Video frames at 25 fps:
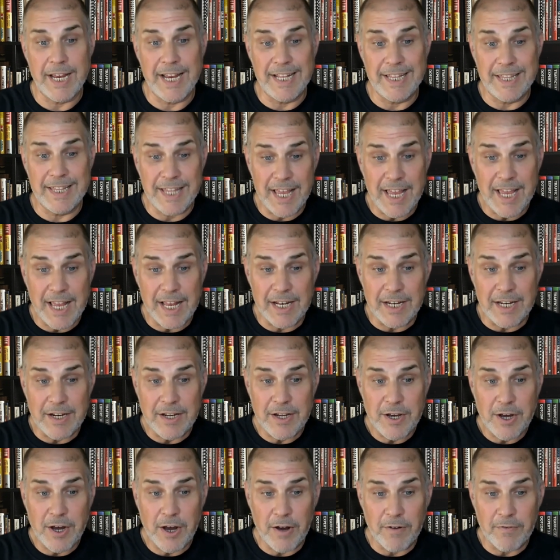And then,
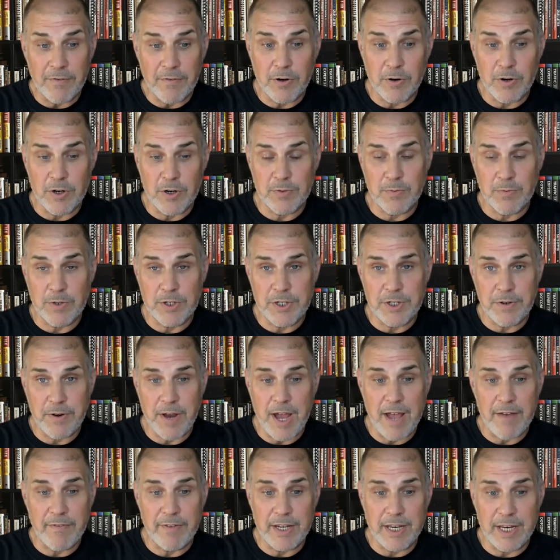of course, once you
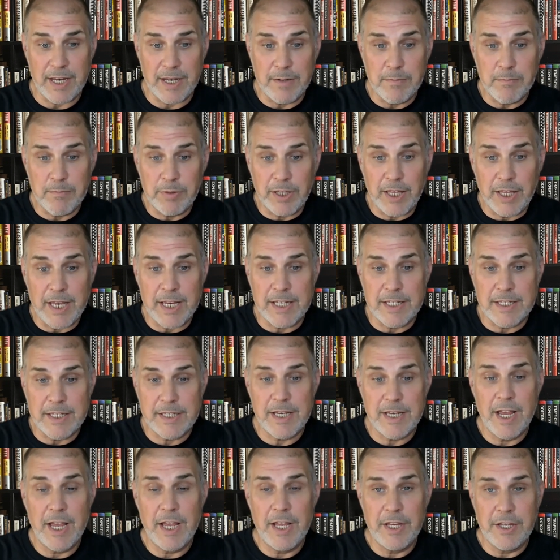have it in place,
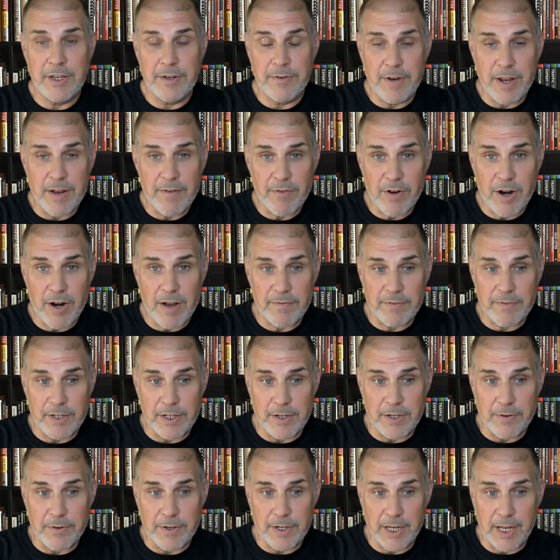you never have to
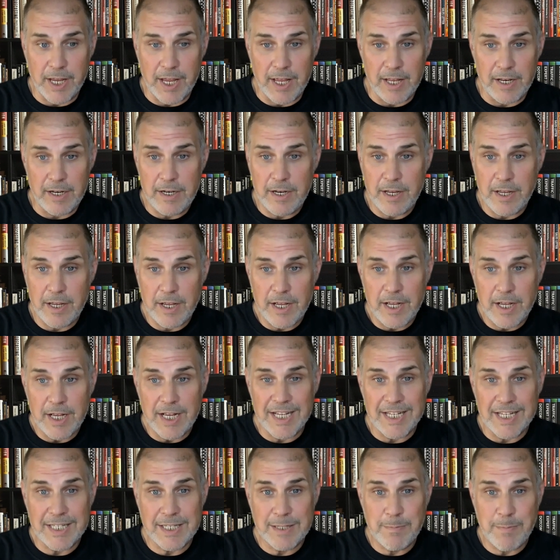do it again,
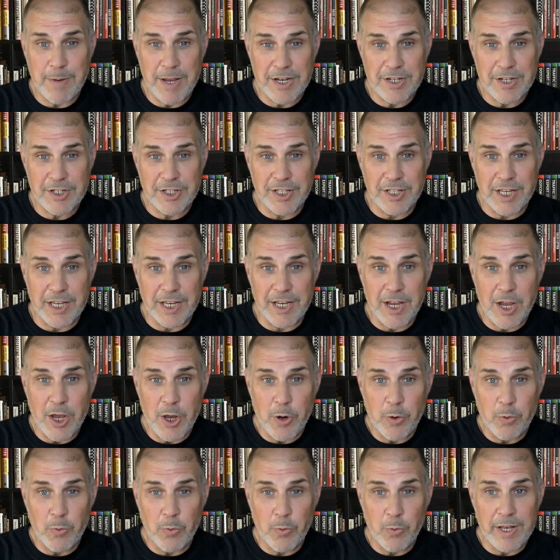especially
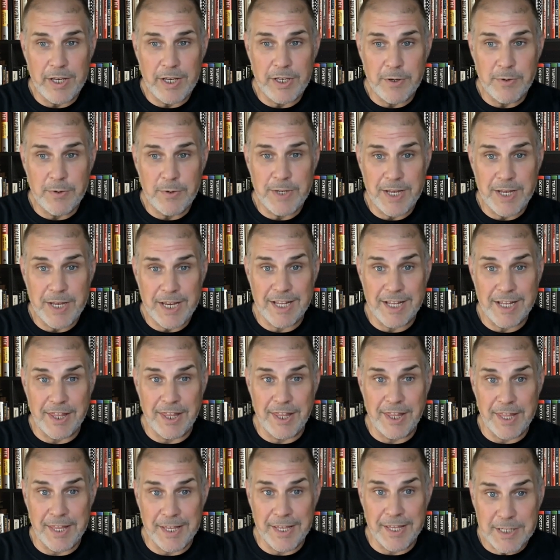when you take
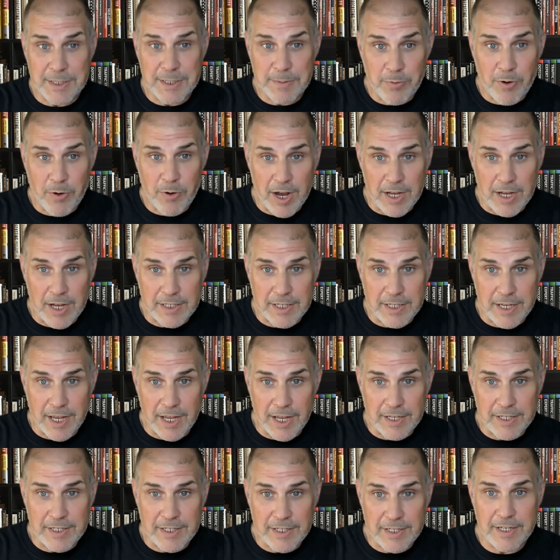this
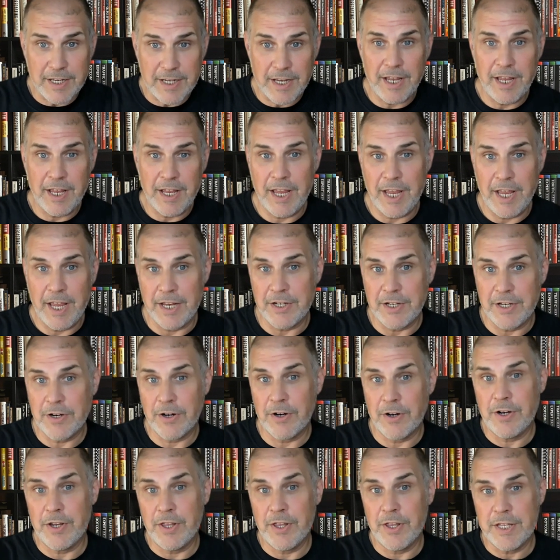process and
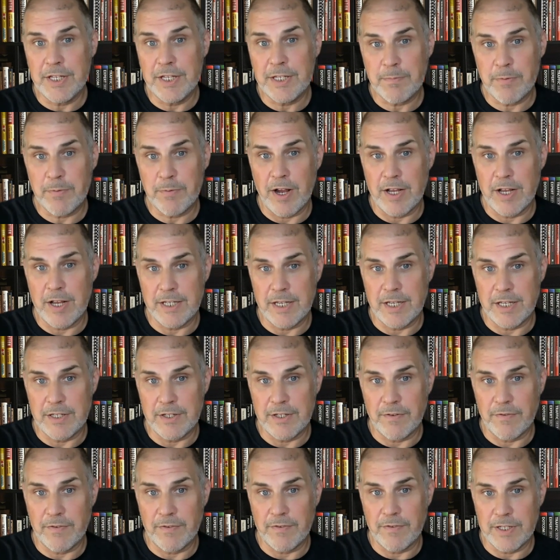turn this process
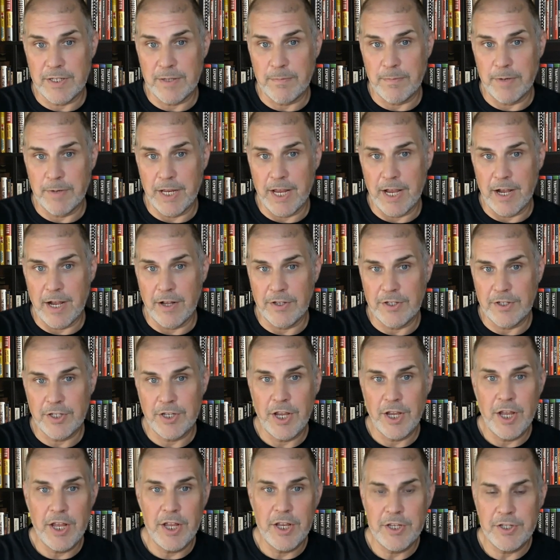over to somebody else
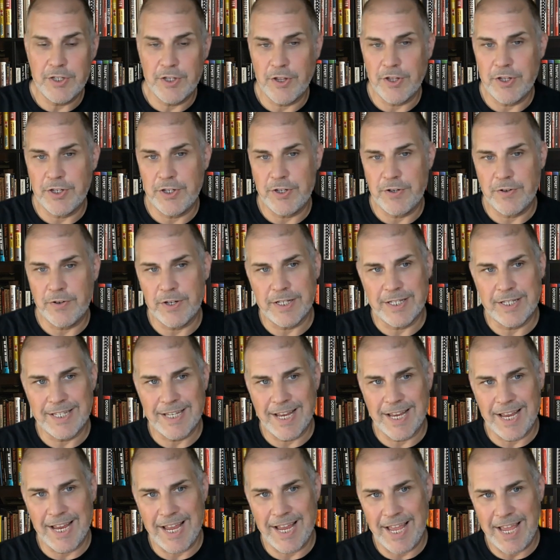so that you can
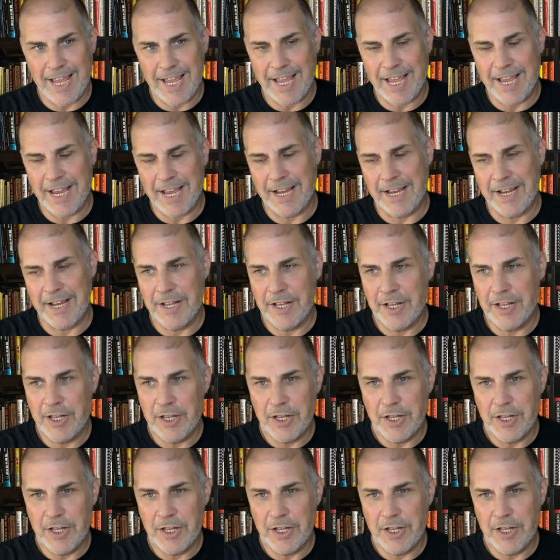say, hey,